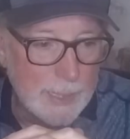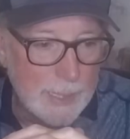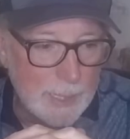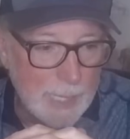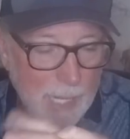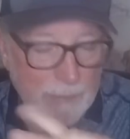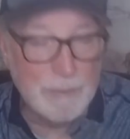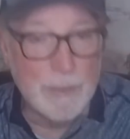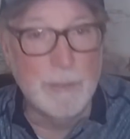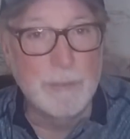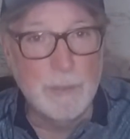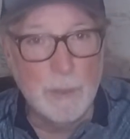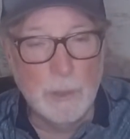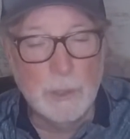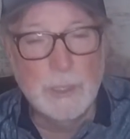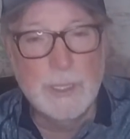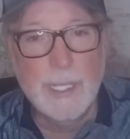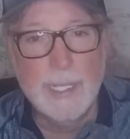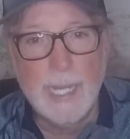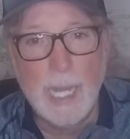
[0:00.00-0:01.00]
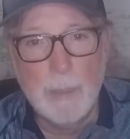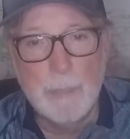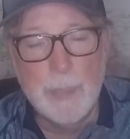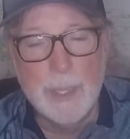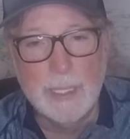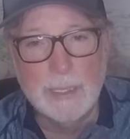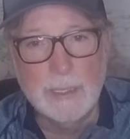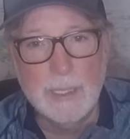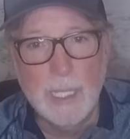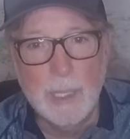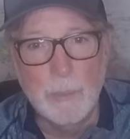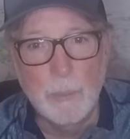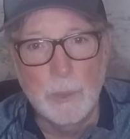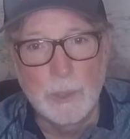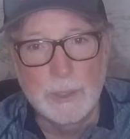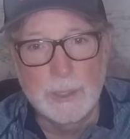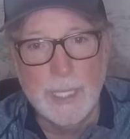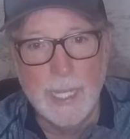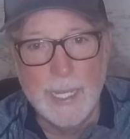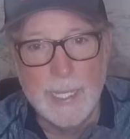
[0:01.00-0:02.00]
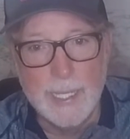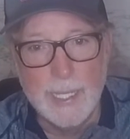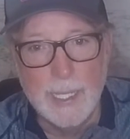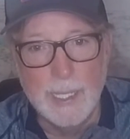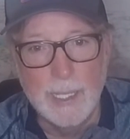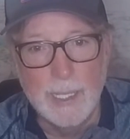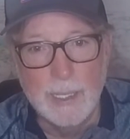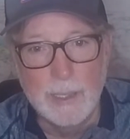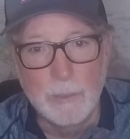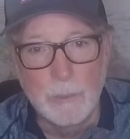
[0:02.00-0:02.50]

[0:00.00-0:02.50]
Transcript: uh, the first thing I picked up was a, uh,